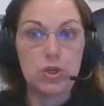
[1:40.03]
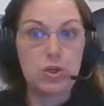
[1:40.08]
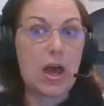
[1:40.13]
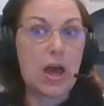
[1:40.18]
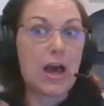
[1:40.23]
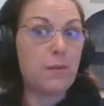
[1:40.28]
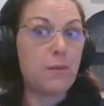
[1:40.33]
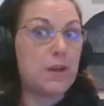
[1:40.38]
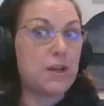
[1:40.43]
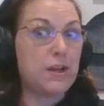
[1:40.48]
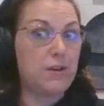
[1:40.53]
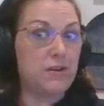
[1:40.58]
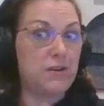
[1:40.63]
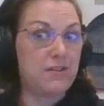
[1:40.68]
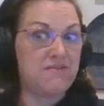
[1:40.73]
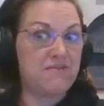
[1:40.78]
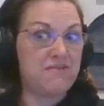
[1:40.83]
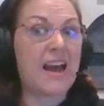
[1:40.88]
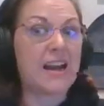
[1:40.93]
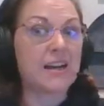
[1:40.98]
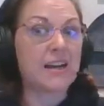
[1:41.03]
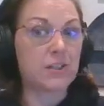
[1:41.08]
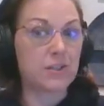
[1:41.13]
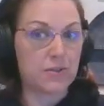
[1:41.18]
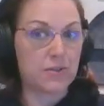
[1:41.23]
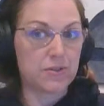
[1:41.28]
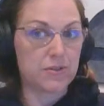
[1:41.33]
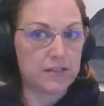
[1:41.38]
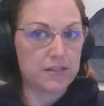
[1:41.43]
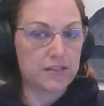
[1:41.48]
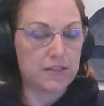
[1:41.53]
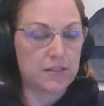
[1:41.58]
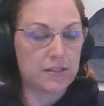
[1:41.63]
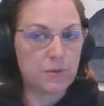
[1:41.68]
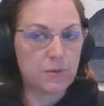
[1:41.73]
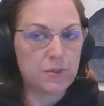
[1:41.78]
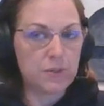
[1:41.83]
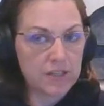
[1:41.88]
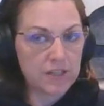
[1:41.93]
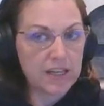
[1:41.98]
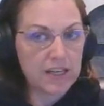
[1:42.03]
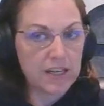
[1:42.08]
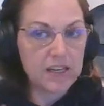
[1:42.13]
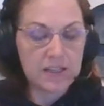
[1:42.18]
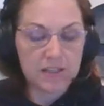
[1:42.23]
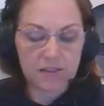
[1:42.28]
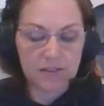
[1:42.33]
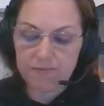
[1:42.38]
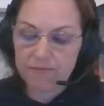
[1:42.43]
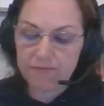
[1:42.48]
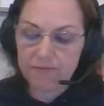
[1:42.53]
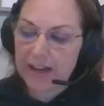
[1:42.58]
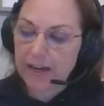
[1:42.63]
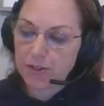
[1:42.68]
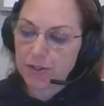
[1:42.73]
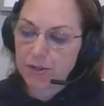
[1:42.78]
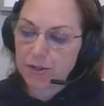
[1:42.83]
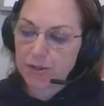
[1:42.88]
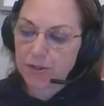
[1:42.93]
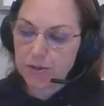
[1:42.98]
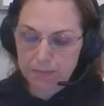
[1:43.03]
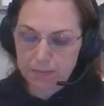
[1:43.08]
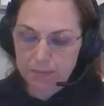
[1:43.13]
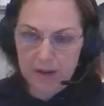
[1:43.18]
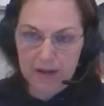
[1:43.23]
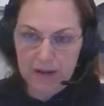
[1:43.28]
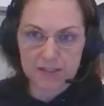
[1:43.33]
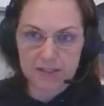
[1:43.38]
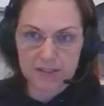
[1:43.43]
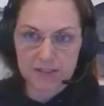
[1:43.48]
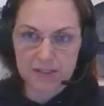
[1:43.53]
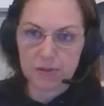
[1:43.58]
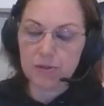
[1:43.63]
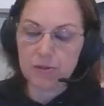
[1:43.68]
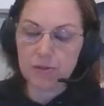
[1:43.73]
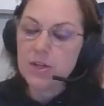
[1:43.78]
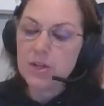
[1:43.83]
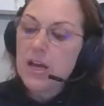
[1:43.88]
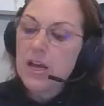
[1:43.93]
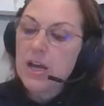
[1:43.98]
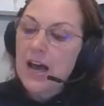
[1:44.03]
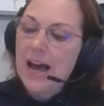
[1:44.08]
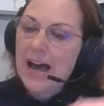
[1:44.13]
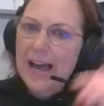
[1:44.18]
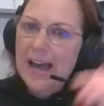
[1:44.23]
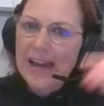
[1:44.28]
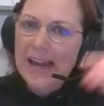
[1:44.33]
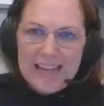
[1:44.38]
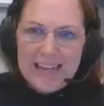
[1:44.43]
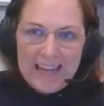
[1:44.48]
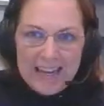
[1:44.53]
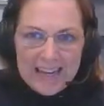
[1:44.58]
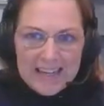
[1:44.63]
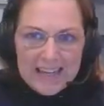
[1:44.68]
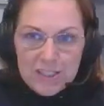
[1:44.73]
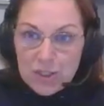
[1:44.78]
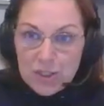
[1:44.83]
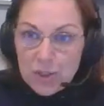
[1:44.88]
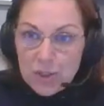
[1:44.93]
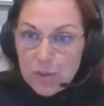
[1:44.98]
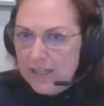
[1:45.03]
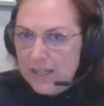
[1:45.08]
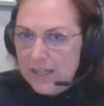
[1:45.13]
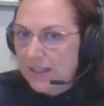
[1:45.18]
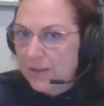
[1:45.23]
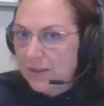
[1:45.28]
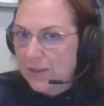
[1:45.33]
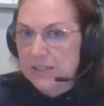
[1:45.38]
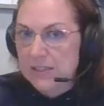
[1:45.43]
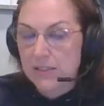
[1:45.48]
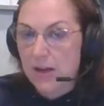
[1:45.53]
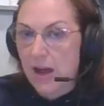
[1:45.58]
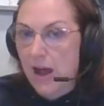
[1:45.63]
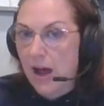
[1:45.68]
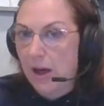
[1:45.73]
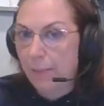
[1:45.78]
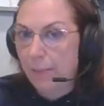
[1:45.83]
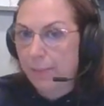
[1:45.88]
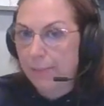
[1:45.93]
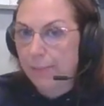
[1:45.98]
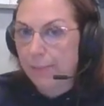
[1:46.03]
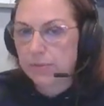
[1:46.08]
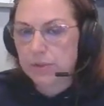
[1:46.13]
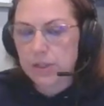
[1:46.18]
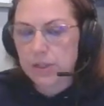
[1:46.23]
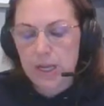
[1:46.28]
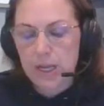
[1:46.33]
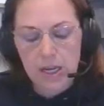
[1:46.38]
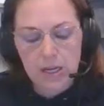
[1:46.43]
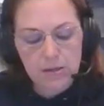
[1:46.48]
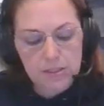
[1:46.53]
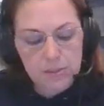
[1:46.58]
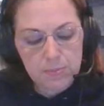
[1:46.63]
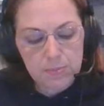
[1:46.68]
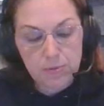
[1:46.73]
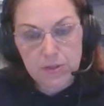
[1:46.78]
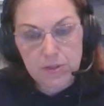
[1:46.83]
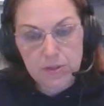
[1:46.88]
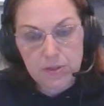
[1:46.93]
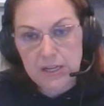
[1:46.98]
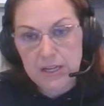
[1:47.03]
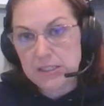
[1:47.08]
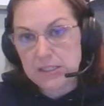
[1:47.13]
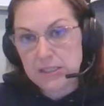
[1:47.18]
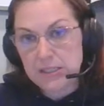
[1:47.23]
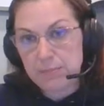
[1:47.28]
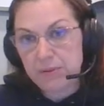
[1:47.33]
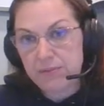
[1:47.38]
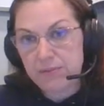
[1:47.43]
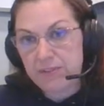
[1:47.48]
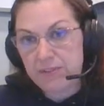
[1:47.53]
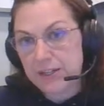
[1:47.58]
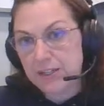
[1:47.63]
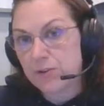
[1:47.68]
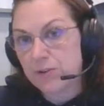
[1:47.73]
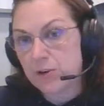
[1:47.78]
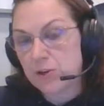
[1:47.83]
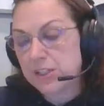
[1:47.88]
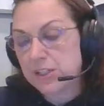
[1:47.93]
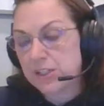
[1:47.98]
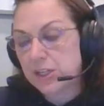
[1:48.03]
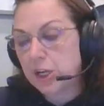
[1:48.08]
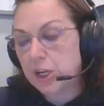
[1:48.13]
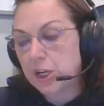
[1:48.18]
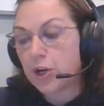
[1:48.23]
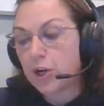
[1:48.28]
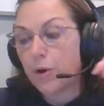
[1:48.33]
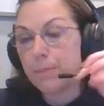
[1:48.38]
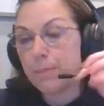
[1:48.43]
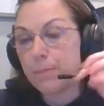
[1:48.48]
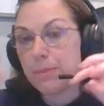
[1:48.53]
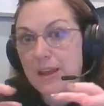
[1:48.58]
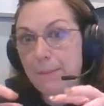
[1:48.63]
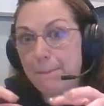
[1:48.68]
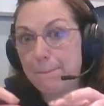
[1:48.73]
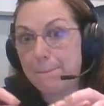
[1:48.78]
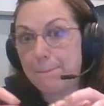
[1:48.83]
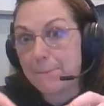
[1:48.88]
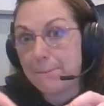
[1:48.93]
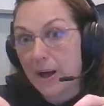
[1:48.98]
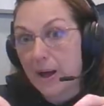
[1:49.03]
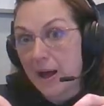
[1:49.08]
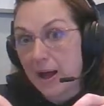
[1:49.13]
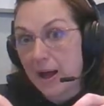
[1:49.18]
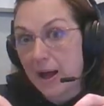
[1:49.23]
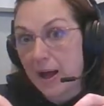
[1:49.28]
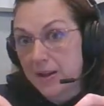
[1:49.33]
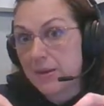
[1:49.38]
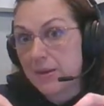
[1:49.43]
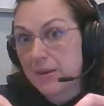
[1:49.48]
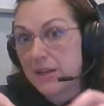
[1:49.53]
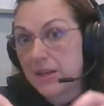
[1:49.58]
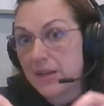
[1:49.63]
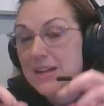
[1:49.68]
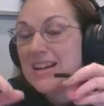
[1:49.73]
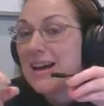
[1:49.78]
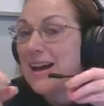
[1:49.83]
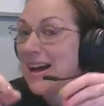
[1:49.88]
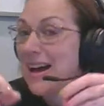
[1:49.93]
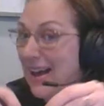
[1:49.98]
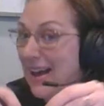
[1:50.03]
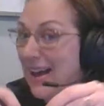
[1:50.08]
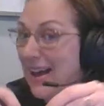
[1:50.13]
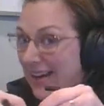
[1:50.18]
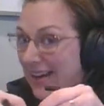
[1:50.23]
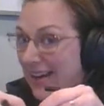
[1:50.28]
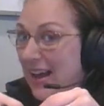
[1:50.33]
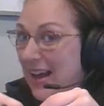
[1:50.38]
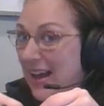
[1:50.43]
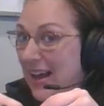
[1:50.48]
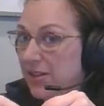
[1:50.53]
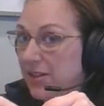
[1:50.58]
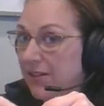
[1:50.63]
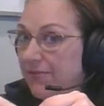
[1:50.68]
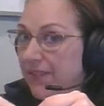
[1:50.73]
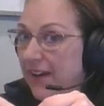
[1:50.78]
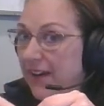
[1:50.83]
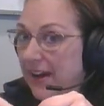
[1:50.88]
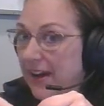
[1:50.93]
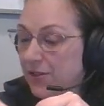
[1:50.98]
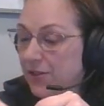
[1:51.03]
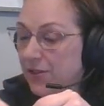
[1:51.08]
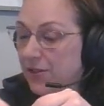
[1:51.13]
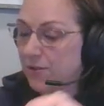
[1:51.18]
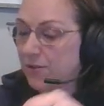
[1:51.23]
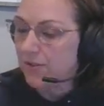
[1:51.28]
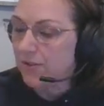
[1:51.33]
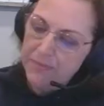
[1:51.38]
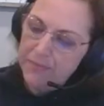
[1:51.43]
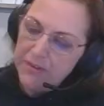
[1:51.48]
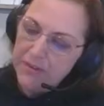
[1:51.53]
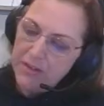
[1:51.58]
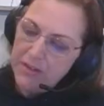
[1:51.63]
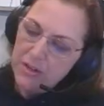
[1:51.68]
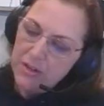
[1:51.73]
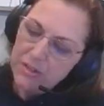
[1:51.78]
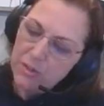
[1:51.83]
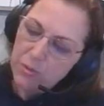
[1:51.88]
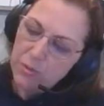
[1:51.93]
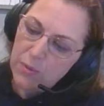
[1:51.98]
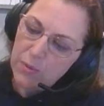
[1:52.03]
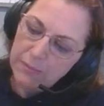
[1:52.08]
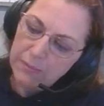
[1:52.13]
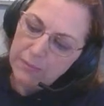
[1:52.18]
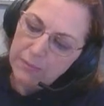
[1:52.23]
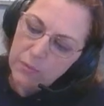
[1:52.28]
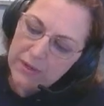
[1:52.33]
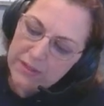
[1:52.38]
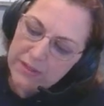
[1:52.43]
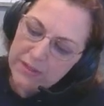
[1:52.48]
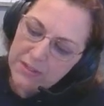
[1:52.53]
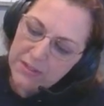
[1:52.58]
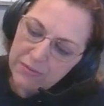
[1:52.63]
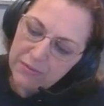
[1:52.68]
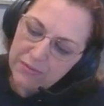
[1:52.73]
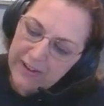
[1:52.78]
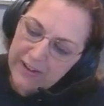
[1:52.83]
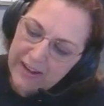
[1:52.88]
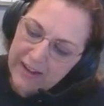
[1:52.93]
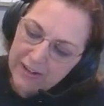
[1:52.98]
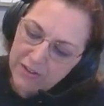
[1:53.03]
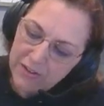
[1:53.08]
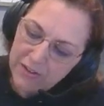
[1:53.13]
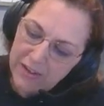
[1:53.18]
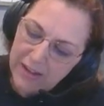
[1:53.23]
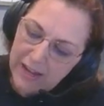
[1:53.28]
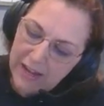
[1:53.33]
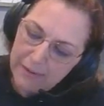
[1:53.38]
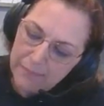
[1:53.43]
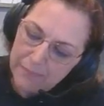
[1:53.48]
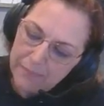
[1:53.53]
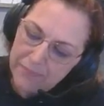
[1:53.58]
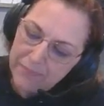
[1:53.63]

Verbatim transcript: I want you to factor this. I want you to get it as factored as possible. I can't do anything with the top, okay? It's pretty, it's simplified as far as it can go. But that bottom, I can actually factor that. So I'm going to factor that